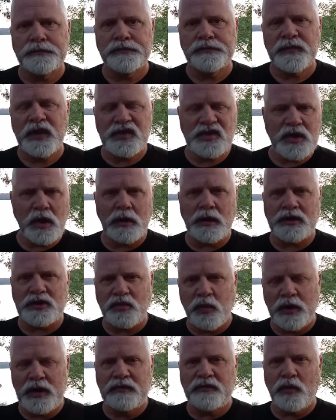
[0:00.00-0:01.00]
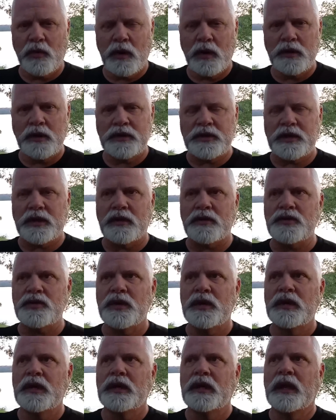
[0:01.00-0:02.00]
Let's call it 2,400 years.
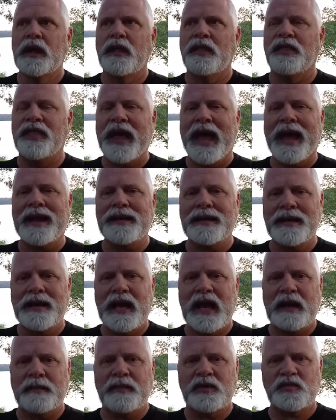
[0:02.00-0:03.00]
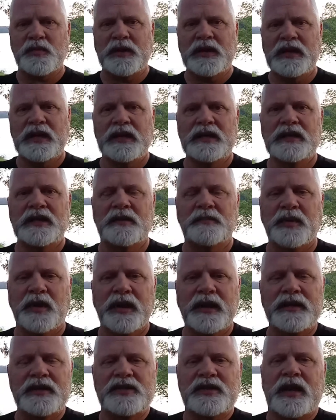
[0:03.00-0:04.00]
That name has been hidden in
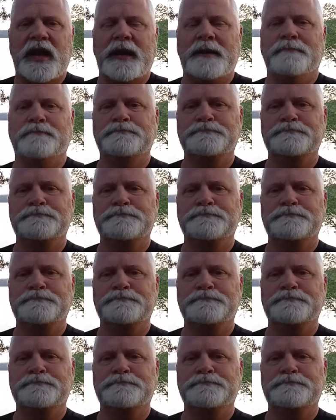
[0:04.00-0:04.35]
plain sight.